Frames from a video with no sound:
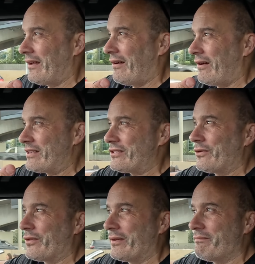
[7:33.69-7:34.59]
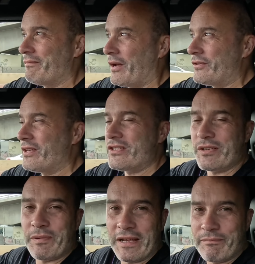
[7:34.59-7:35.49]
I saw that
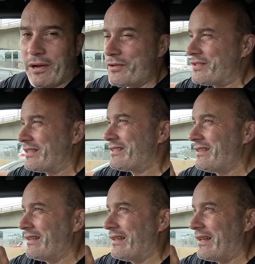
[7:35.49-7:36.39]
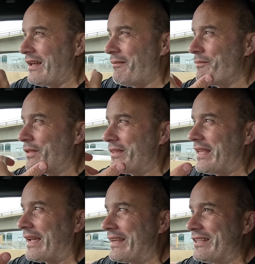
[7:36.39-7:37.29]
MotoGP had posted that
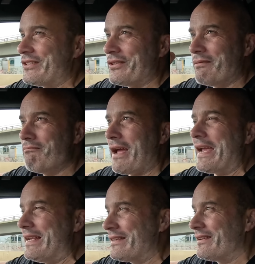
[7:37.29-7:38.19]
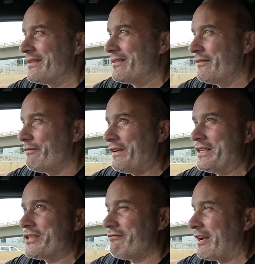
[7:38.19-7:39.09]
they're going to do the main
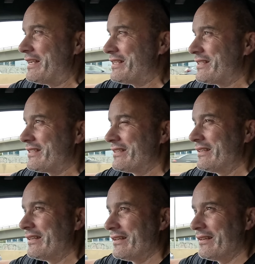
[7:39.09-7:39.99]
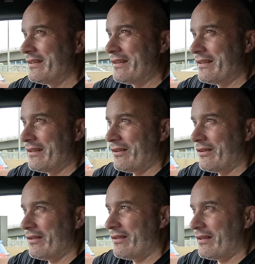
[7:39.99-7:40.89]
feature race
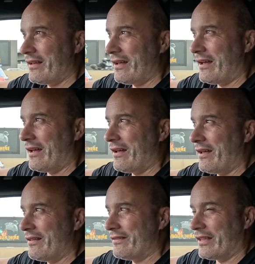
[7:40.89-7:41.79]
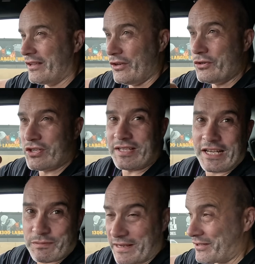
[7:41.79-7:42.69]
that usually
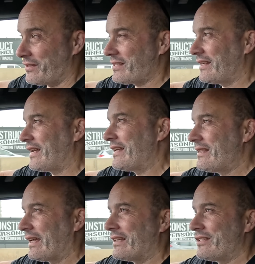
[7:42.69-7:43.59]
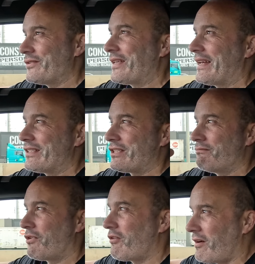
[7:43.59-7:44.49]
takes place on the Sunday. They're going to do that
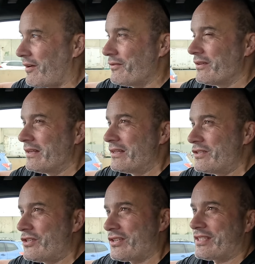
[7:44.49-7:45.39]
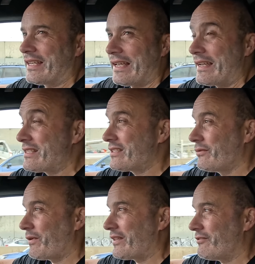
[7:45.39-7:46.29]
tomorrow, just in case the
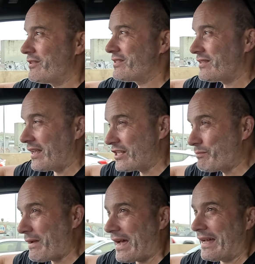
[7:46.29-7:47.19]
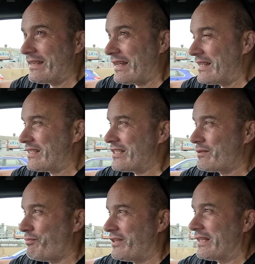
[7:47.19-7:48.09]
weather is as bad as it's
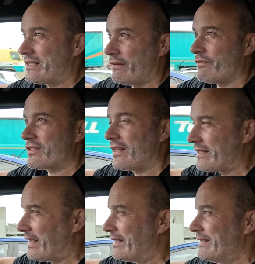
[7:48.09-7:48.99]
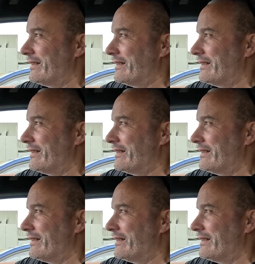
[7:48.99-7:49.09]
predicted for Sunday.